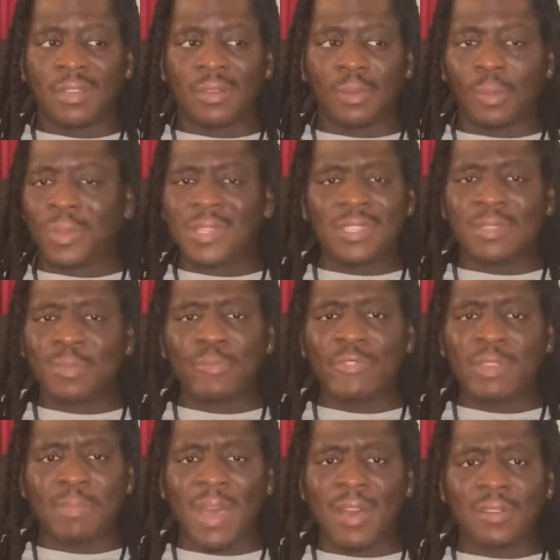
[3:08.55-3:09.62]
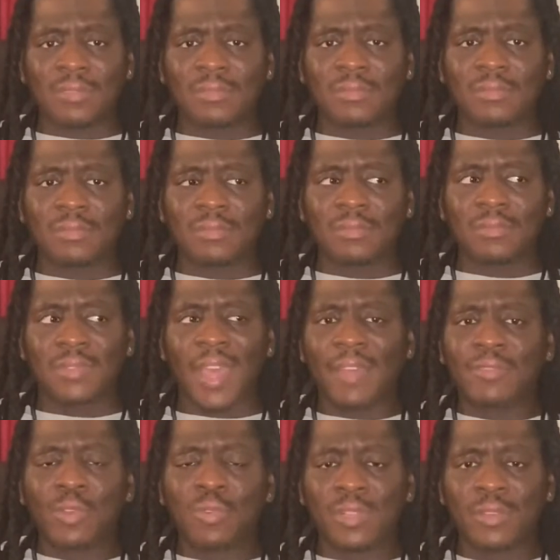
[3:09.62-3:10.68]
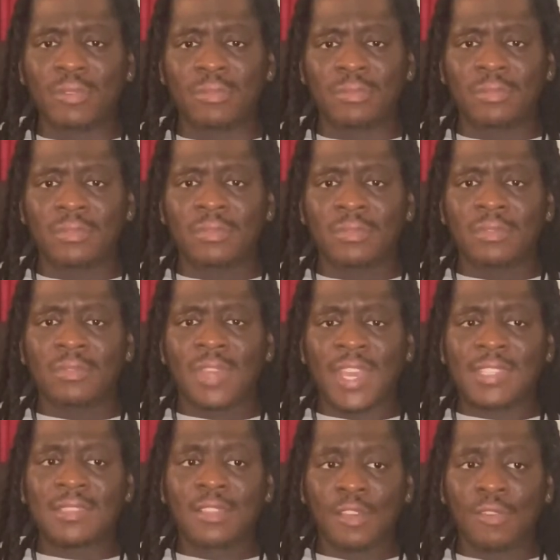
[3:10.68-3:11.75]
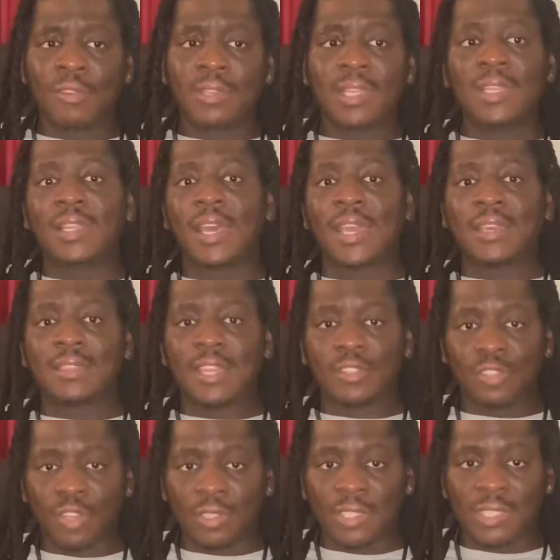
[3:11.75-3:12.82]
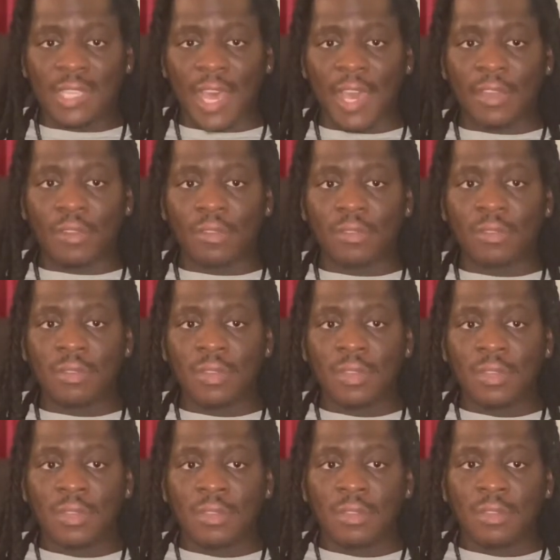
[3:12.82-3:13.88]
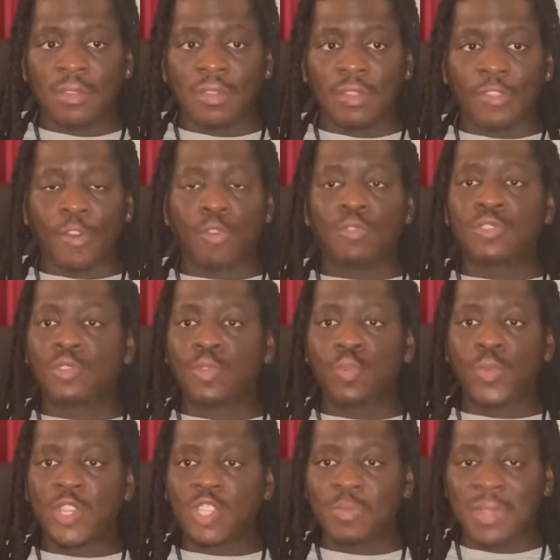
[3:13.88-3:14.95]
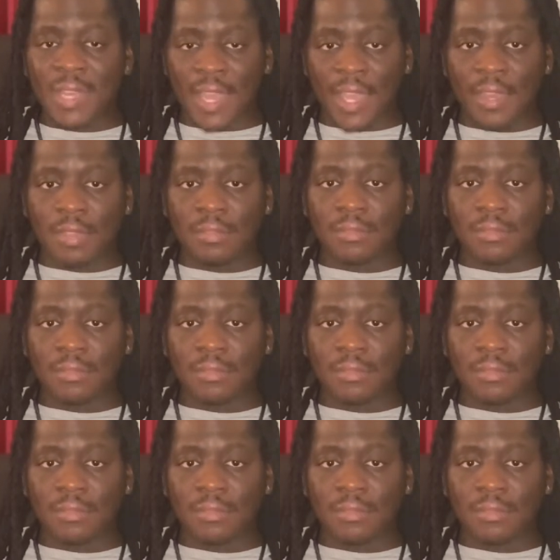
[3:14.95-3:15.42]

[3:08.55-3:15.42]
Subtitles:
What is this movie about? I have no clue. It's literally like they took the title, Those Who Wish Me Dead.